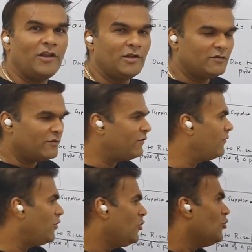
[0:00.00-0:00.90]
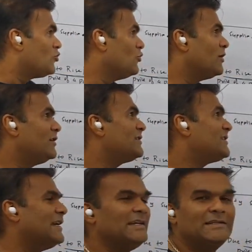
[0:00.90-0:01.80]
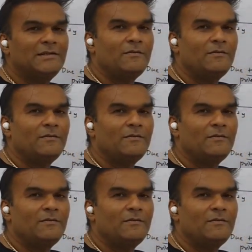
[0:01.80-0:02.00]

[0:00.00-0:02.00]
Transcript: enough to understand